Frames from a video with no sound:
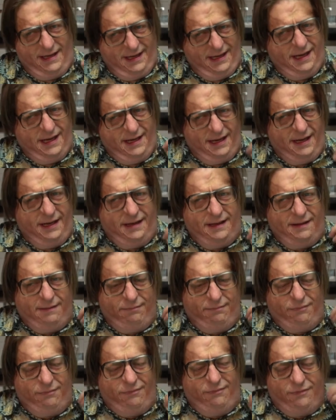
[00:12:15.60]
I
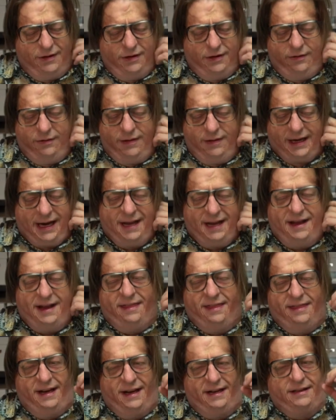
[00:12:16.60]

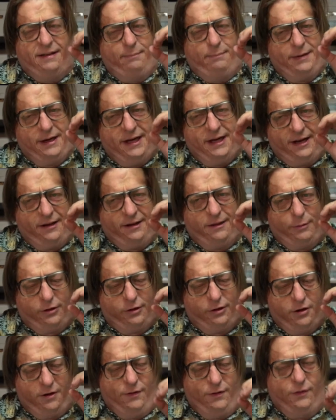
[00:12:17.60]
think the beginning of the
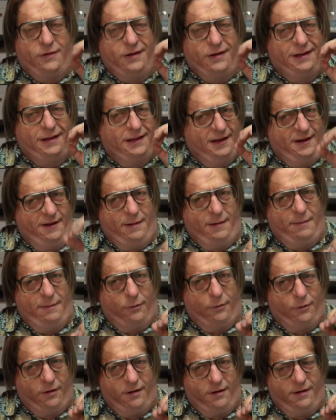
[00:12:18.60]
book could have used a little bit
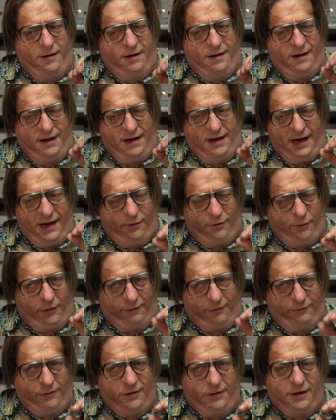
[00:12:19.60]
more
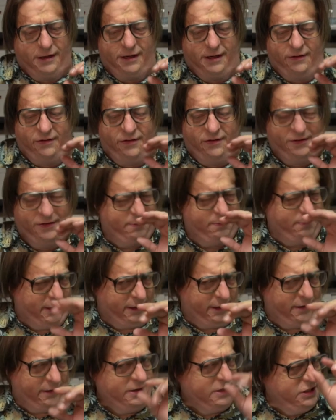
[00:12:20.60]
hand-holding for the audience. Just a
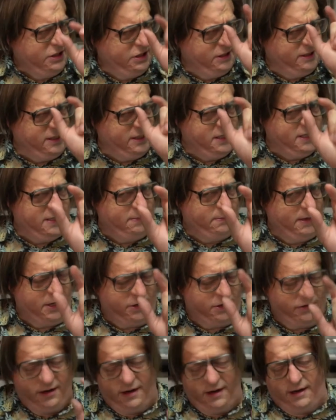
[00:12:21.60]
bit. Just a
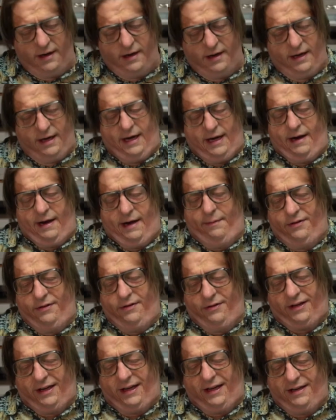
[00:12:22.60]
smidge.
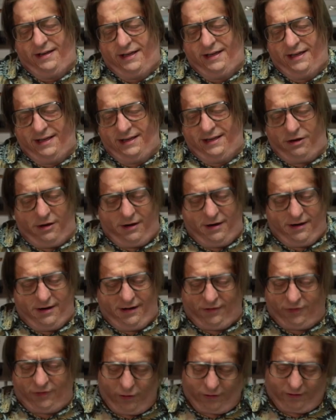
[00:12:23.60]
Just to get the
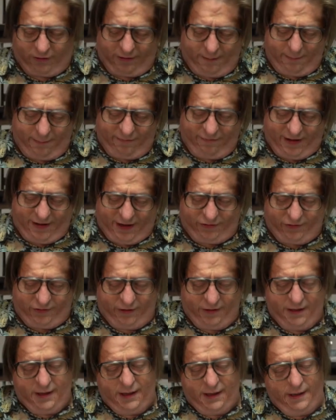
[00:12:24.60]
audience hooked a little bit faster.